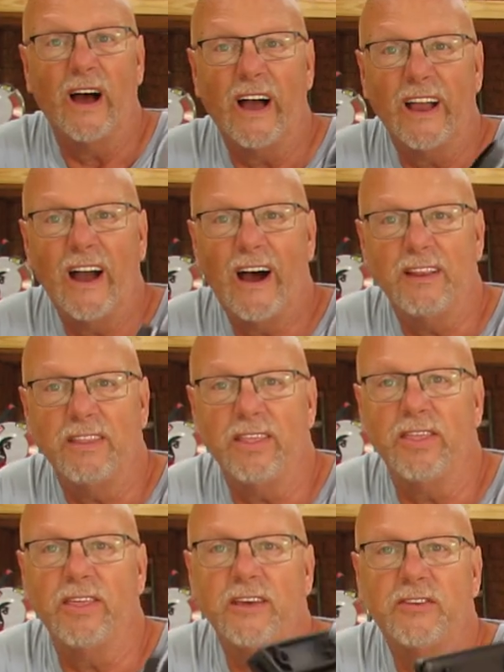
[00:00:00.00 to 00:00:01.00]
I got
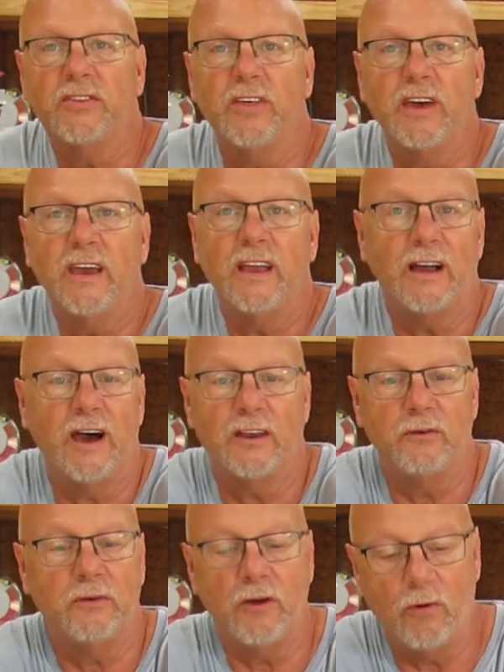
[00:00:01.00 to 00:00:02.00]
this thing, I
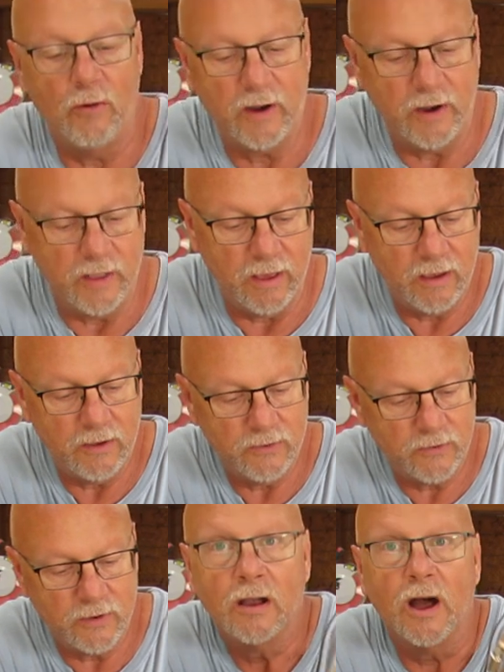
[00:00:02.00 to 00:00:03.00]
don't know what it is.